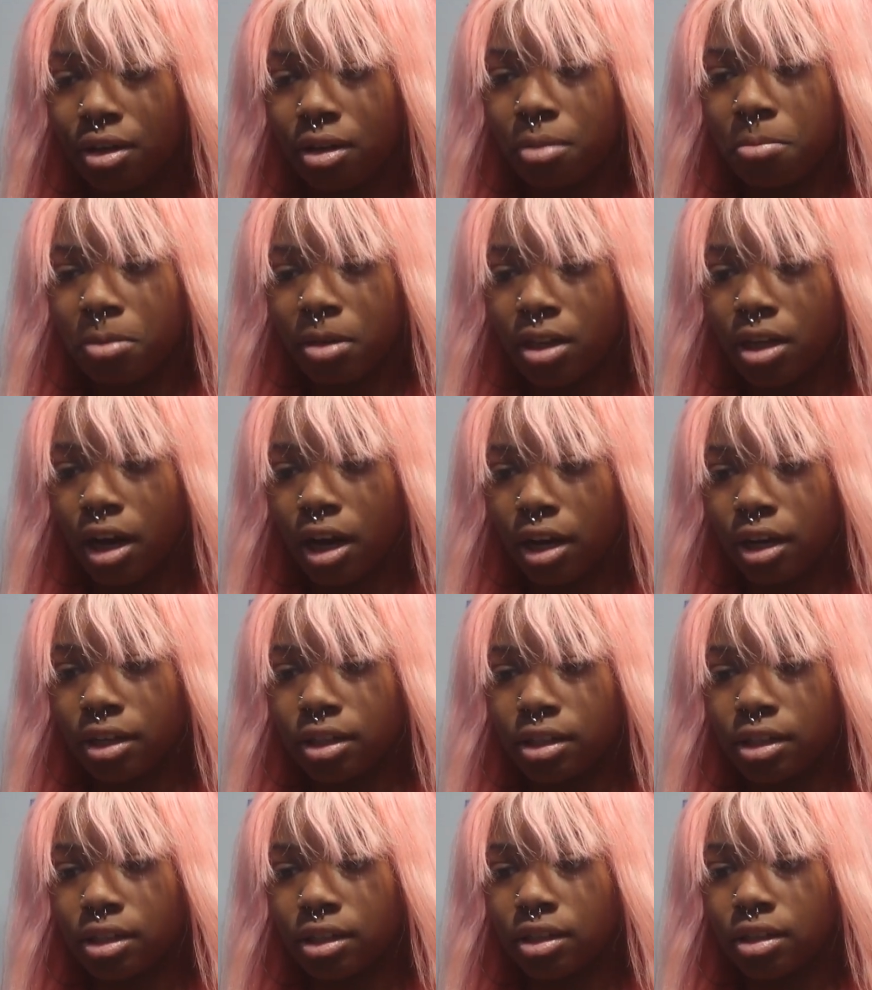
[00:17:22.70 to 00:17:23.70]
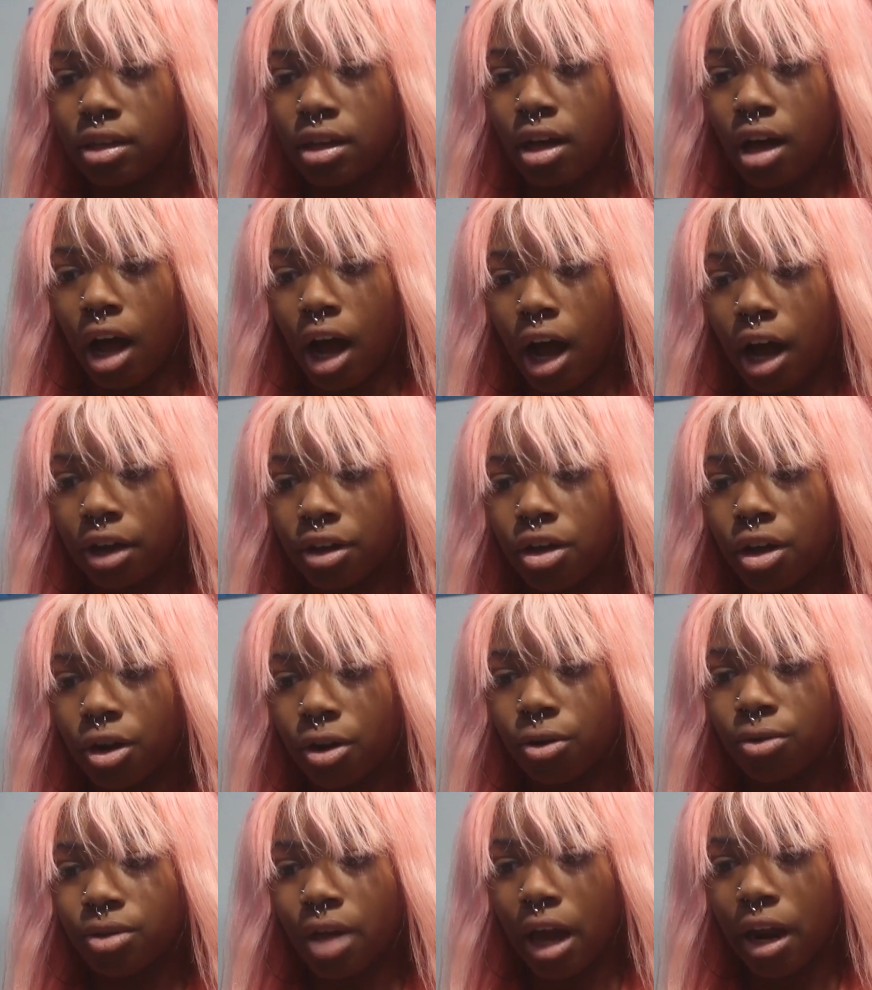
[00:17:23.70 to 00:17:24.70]
Because I
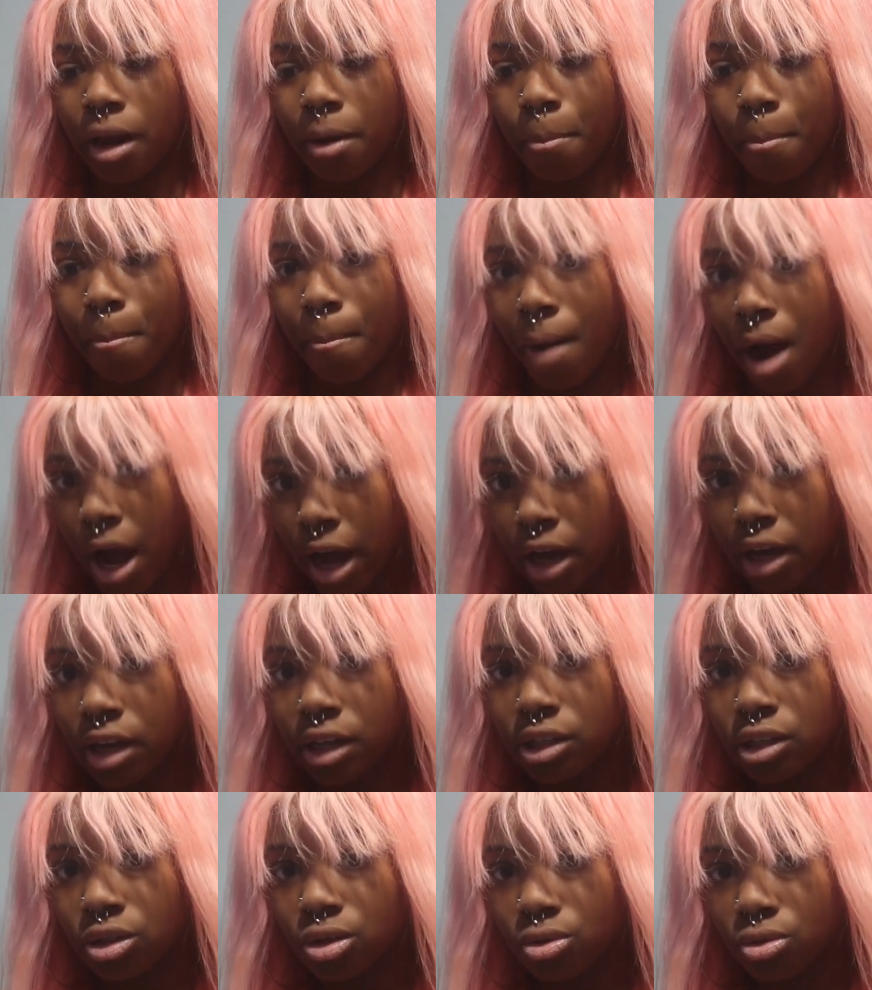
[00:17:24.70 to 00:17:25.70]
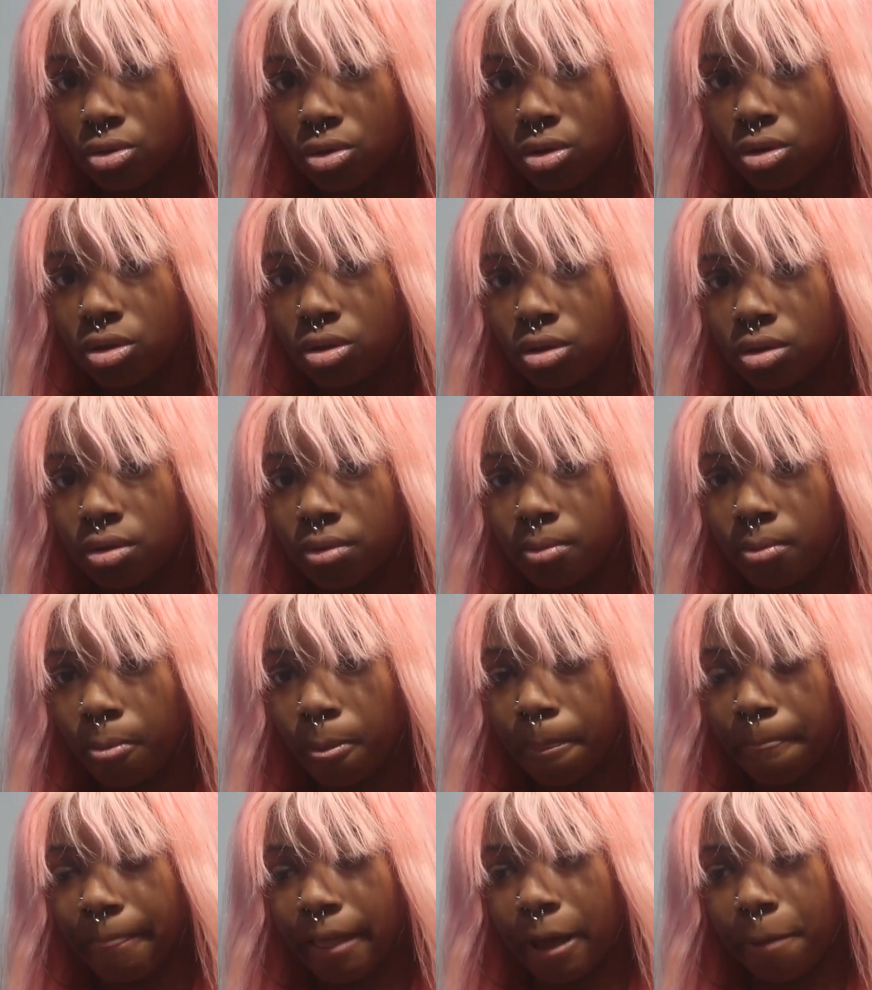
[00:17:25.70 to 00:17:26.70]
know that at my
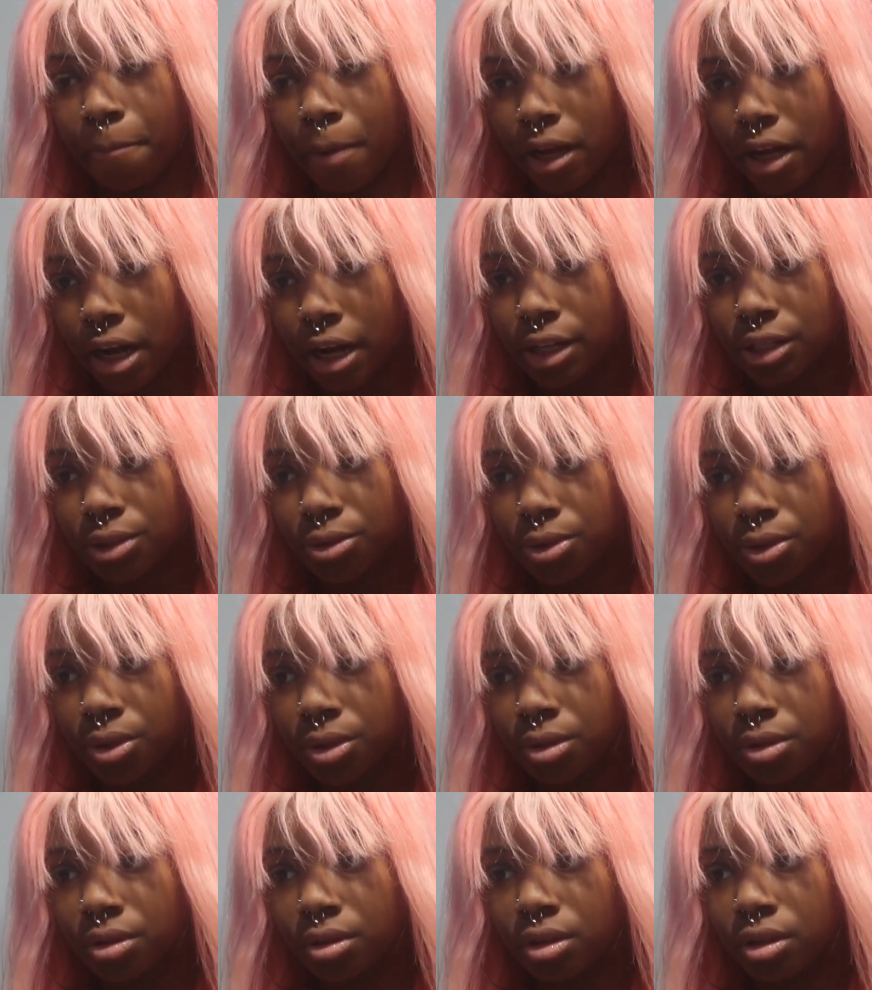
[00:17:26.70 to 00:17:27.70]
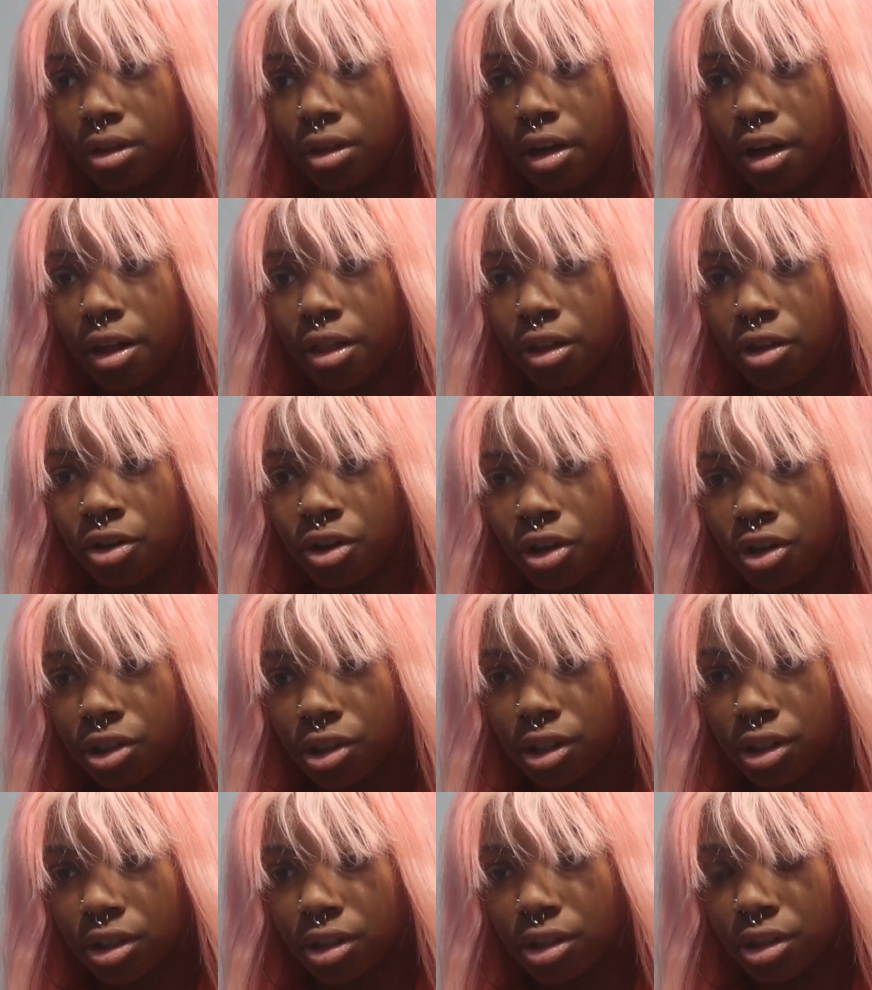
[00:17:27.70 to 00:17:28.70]
high school, the
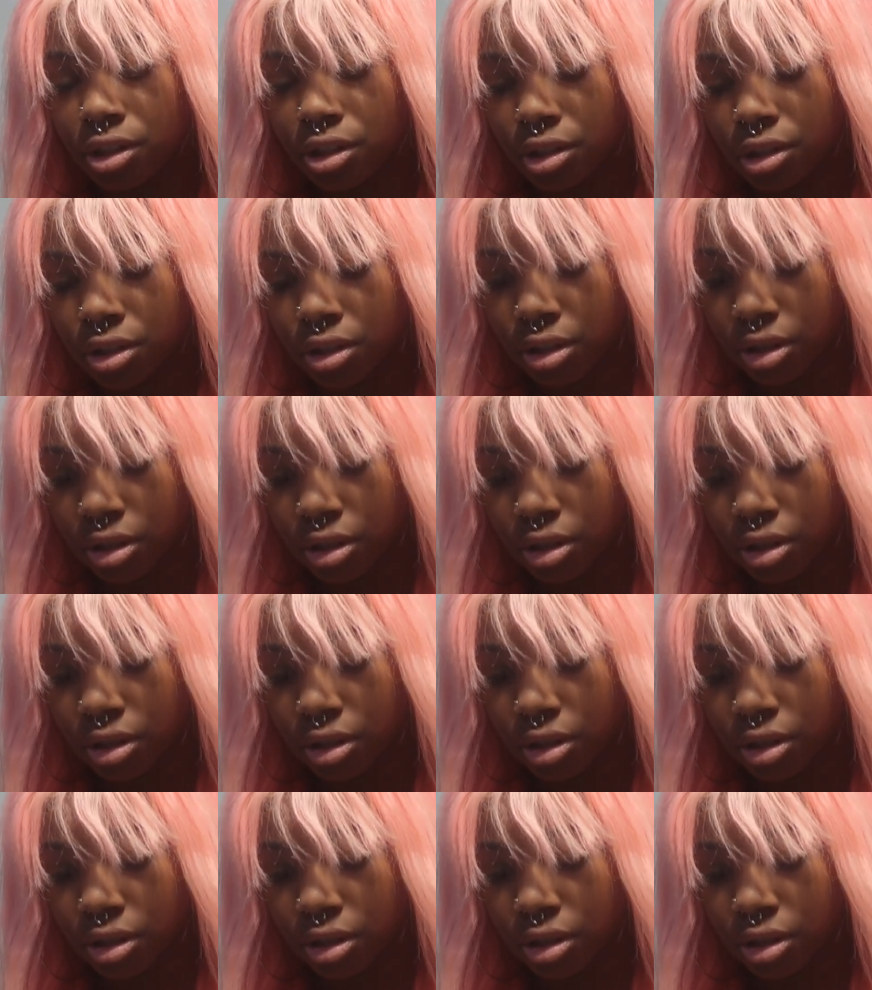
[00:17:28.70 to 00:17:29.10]
nurses